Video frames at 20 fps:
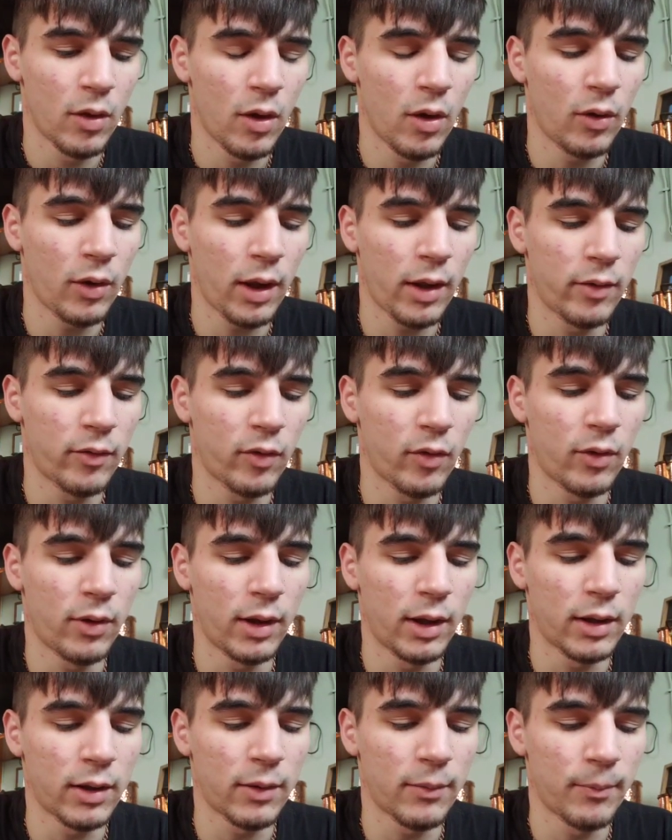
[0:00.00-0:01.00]
Okay, so
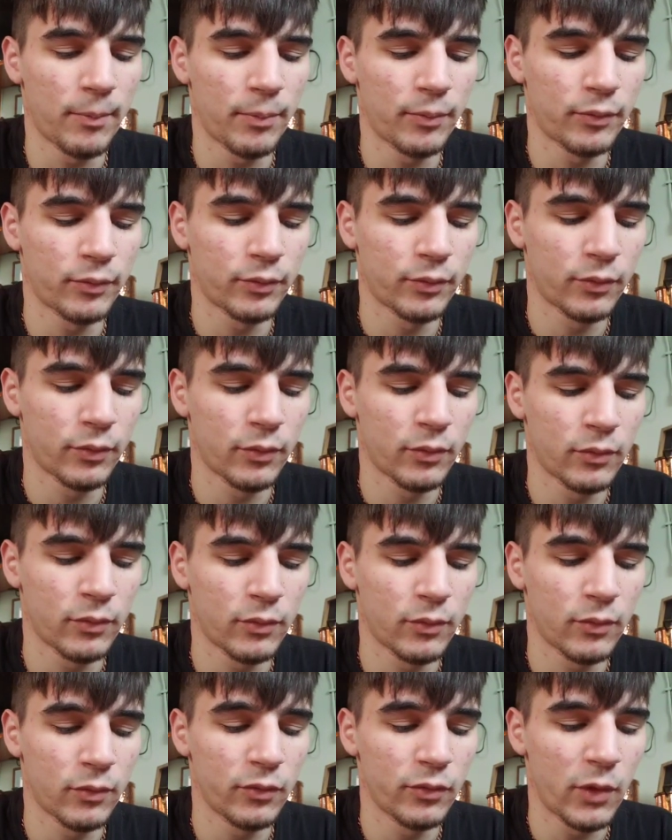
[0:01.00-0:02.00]
like
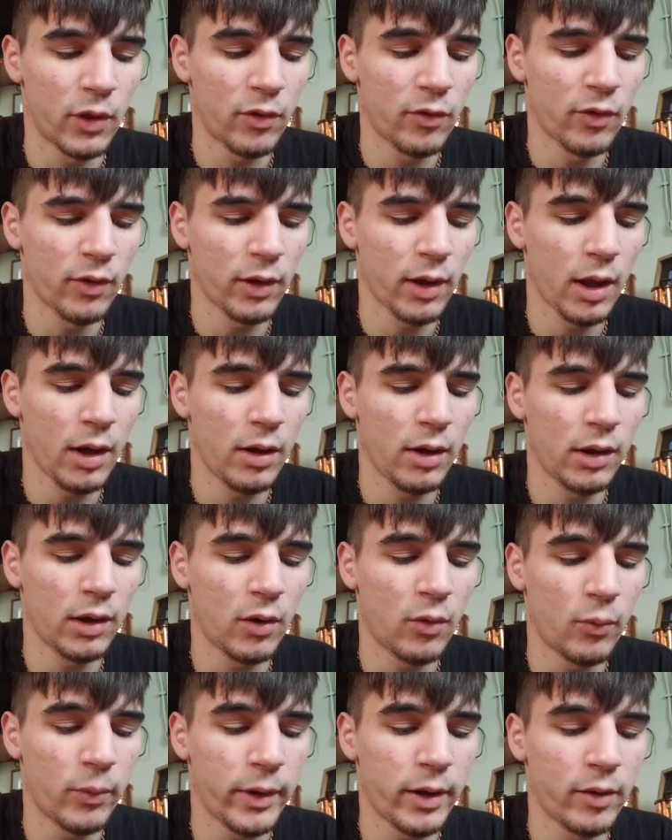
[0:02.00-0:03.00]
this is kind of like a
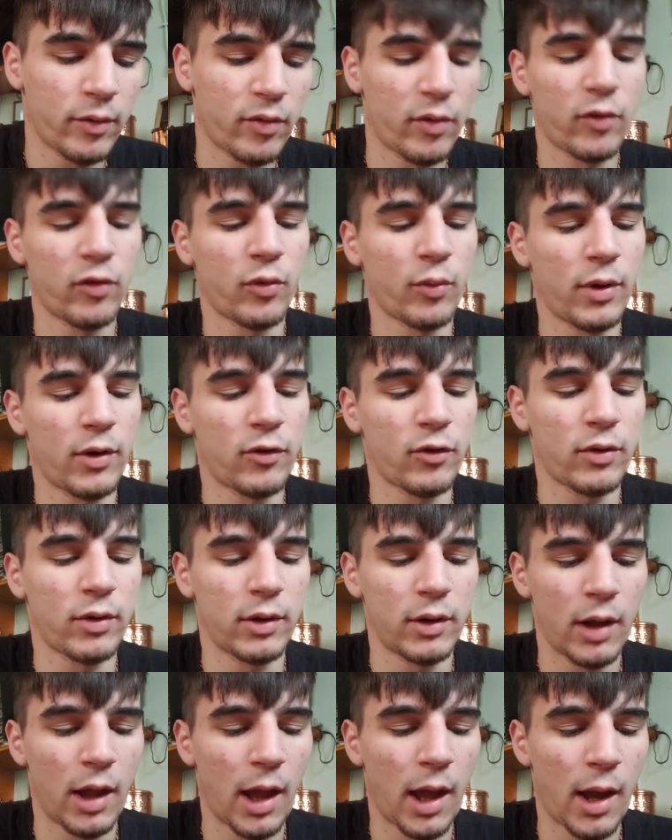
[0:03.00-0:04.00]
weird
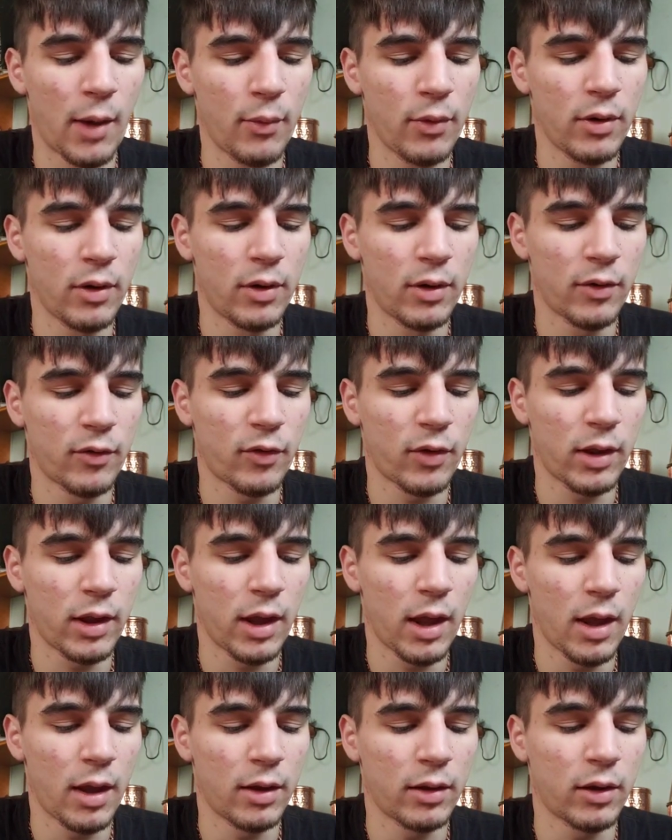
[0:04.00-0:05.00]
situation. I would honestly,
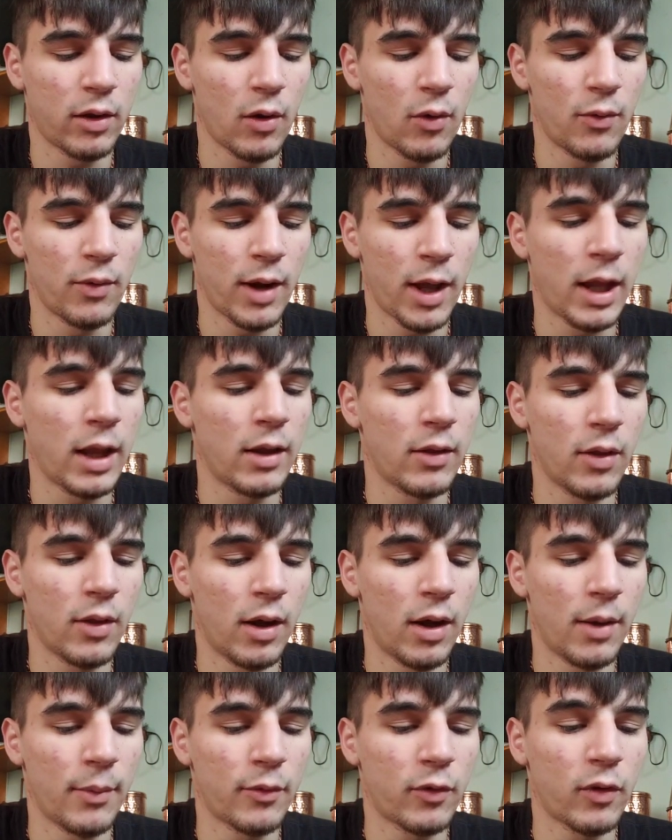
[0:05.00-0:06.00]
yeah, go knight in the
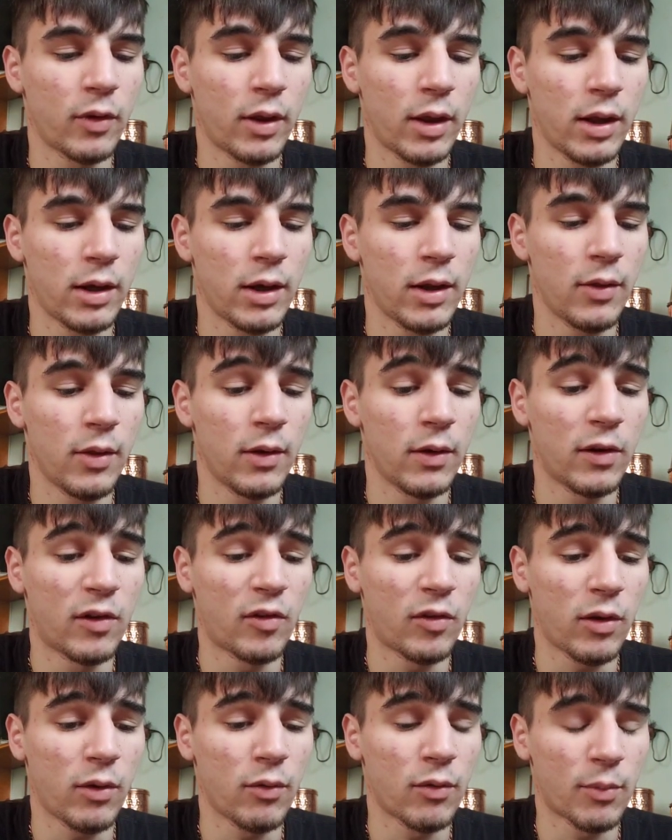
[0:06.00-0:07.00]
opposite lane and then
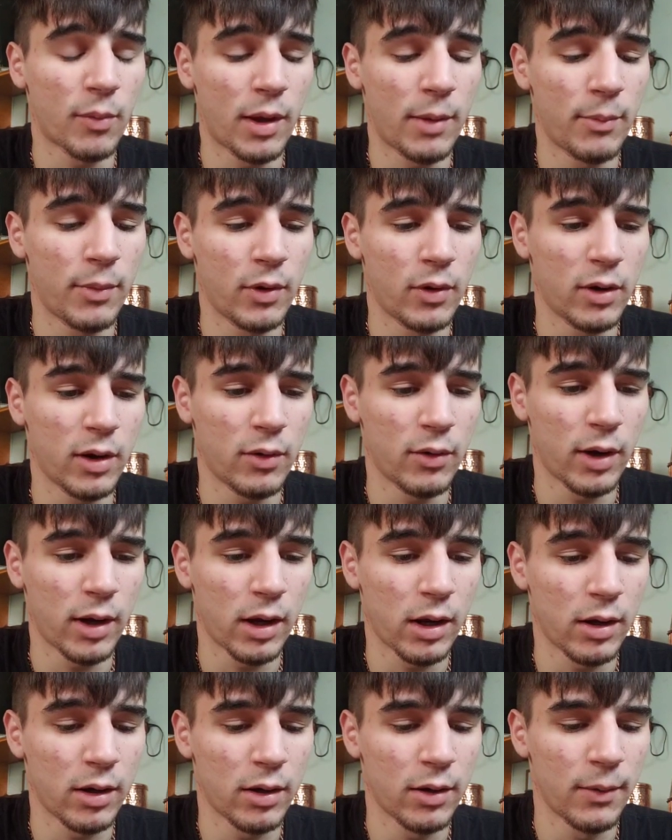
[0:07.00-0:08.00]
just use my ability right
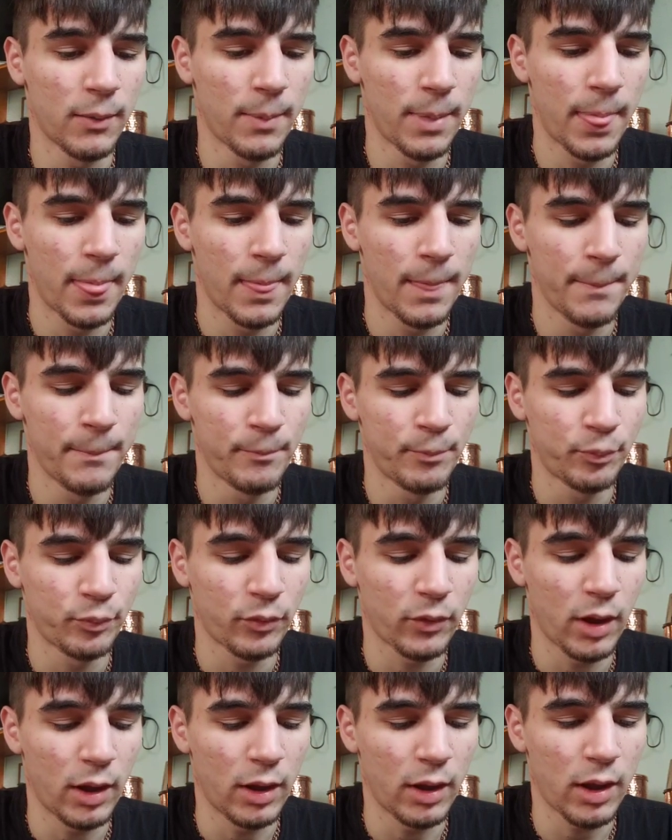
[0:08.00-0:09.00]
here.
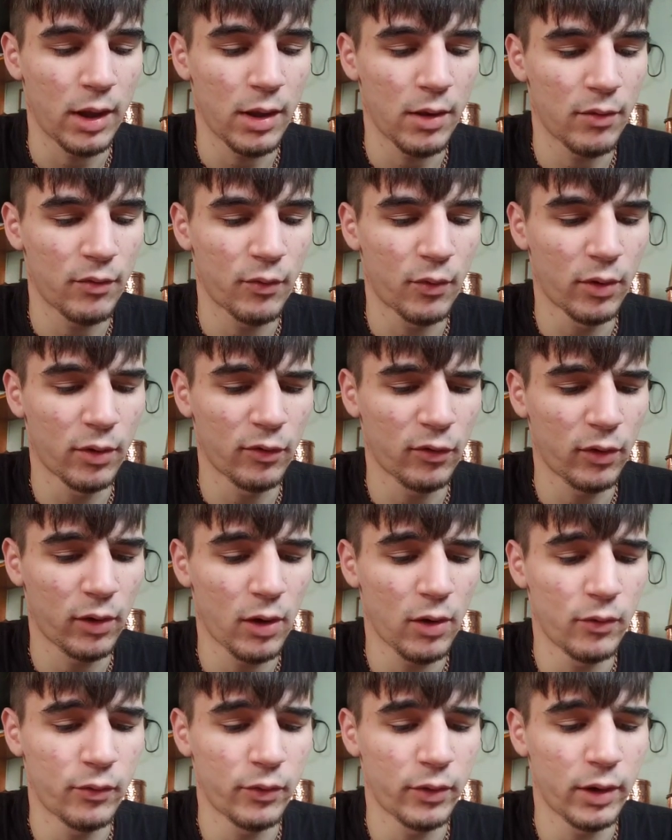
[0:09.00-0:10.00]
Yeah, he's forced to
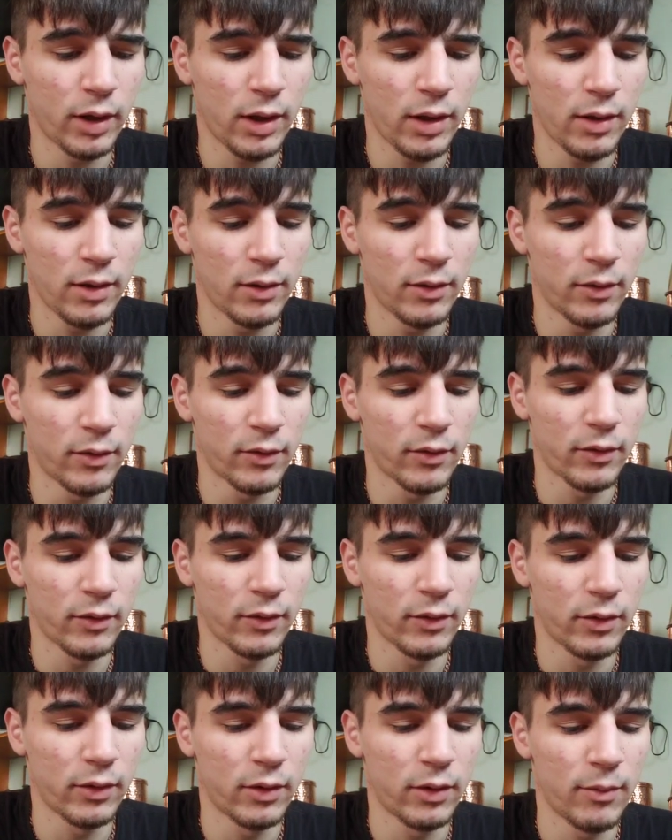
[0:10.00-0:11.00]
go for his
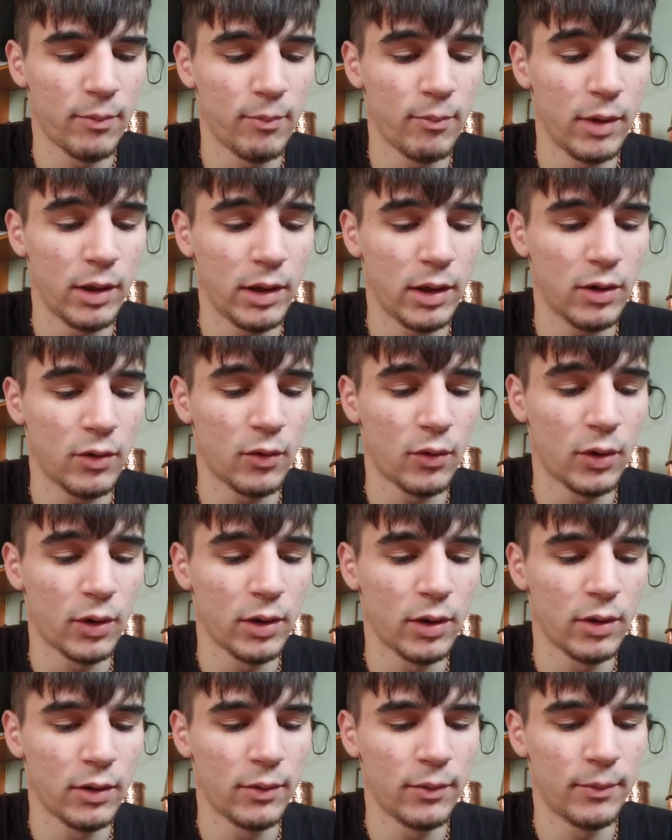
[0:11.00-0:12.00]
minion horde.
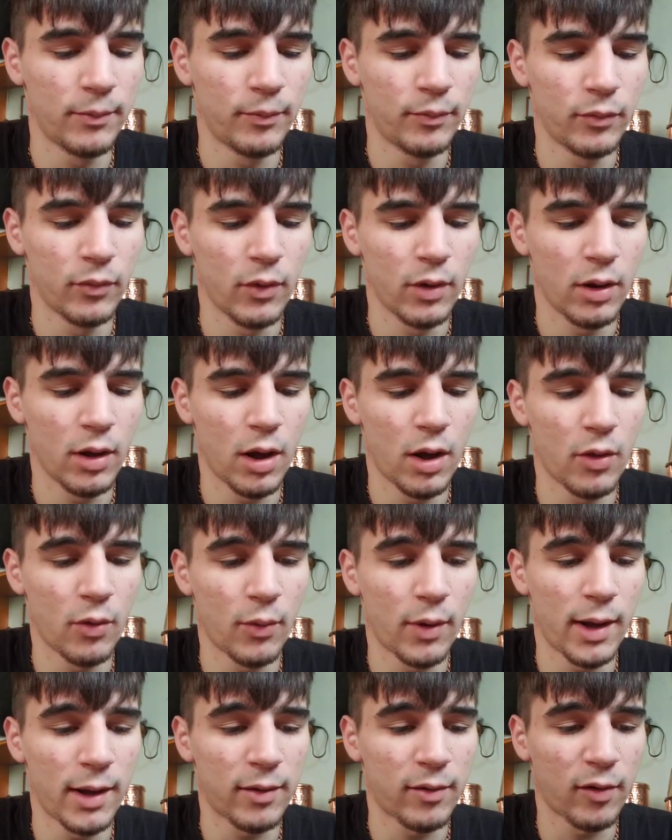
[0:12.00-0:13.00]

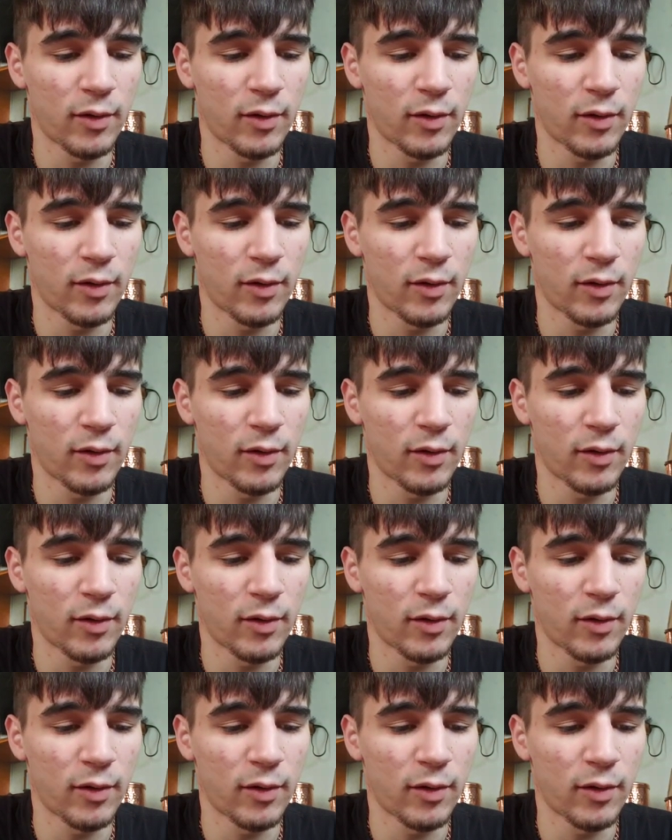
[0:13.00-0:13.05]
Otherwise,